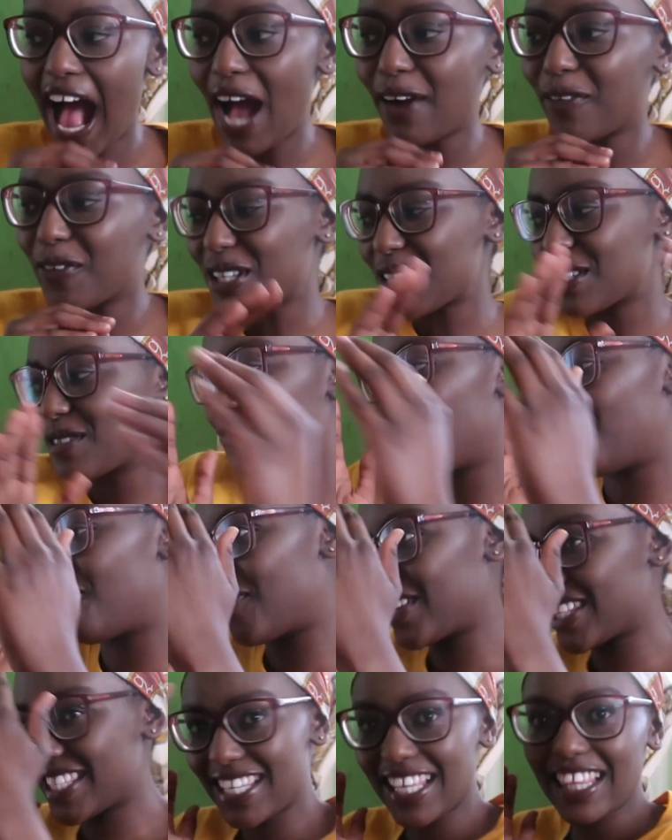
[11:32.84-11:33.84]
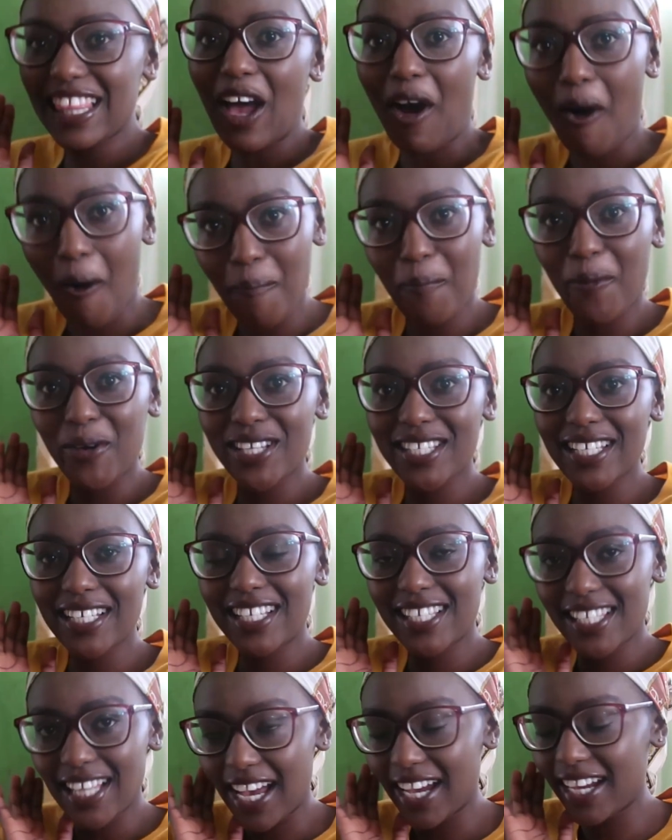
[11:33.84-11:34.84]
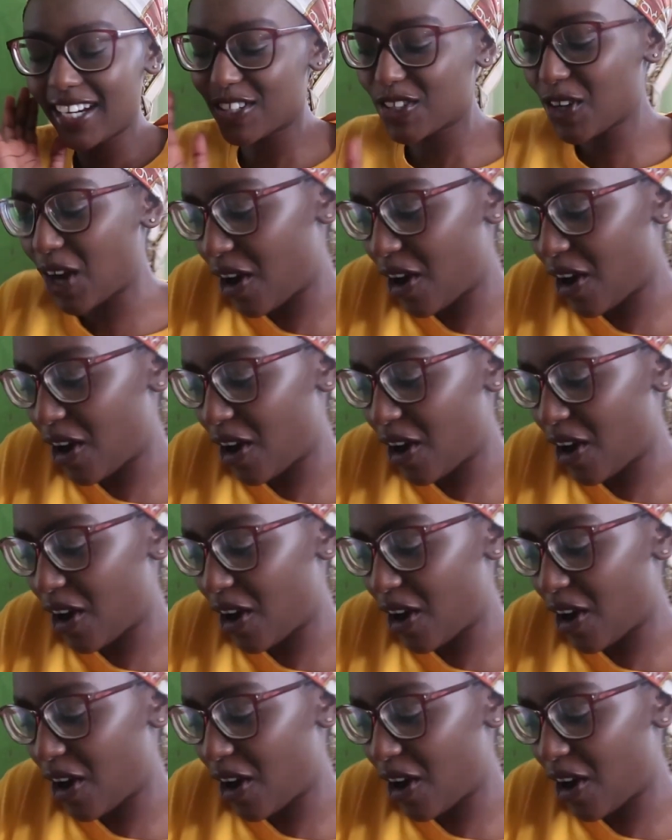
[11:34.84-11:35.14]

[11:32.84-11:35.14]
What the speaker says: I was facing the opposite side,